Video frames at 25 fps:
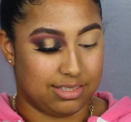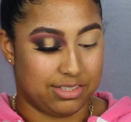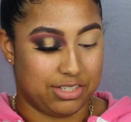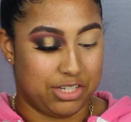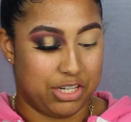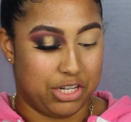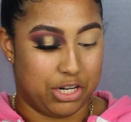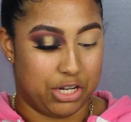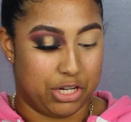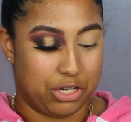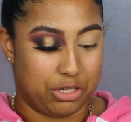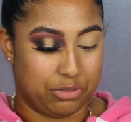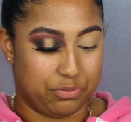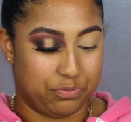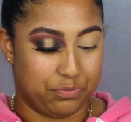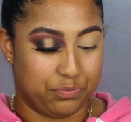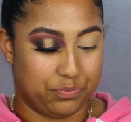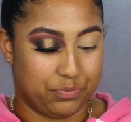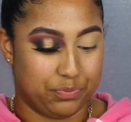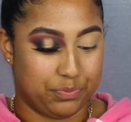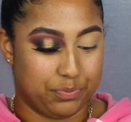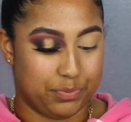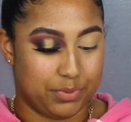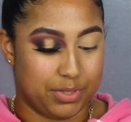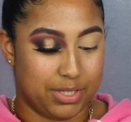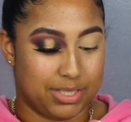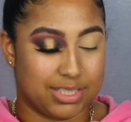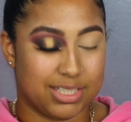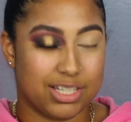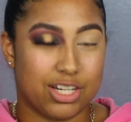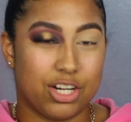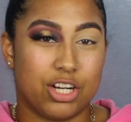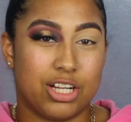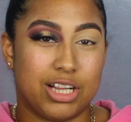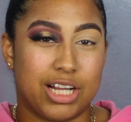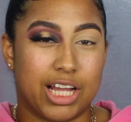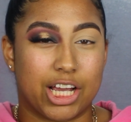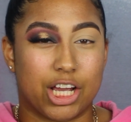you know, it's
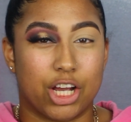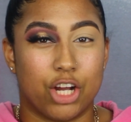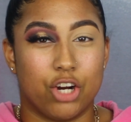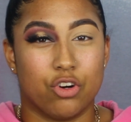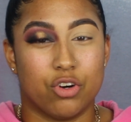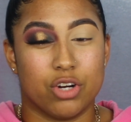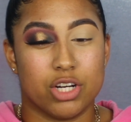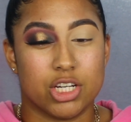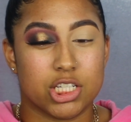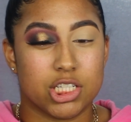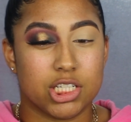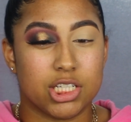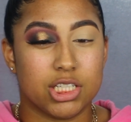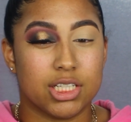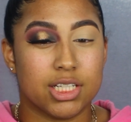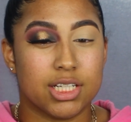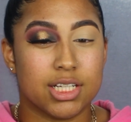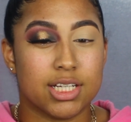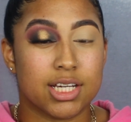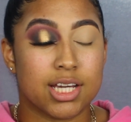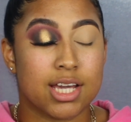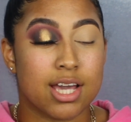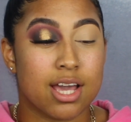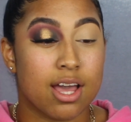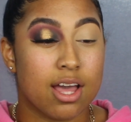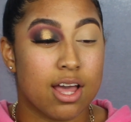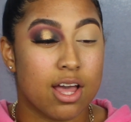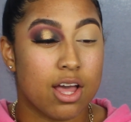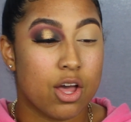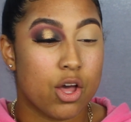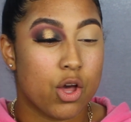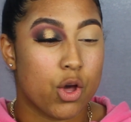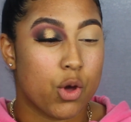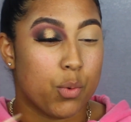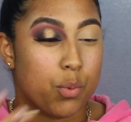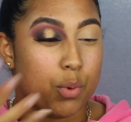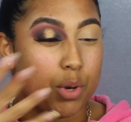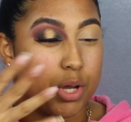like a grungy look
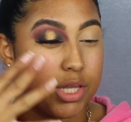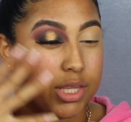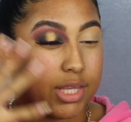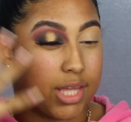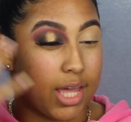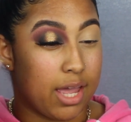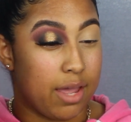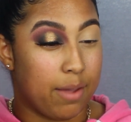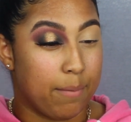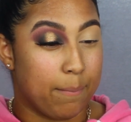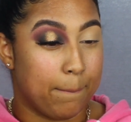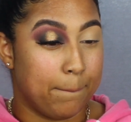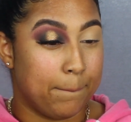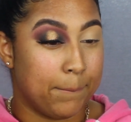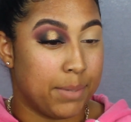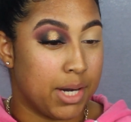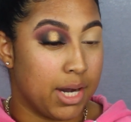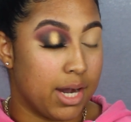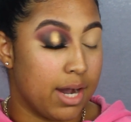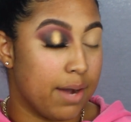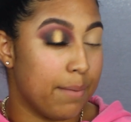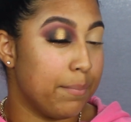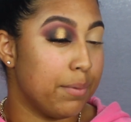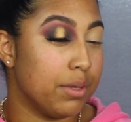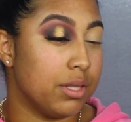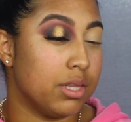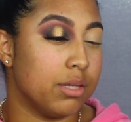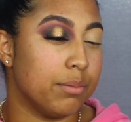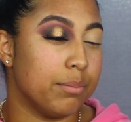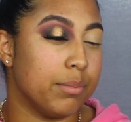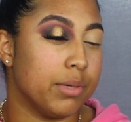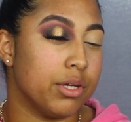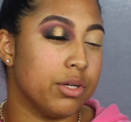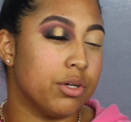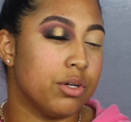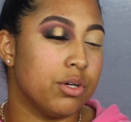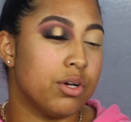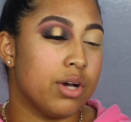with a pop in the
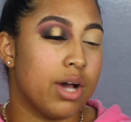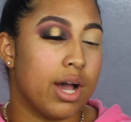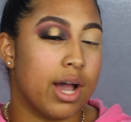middle.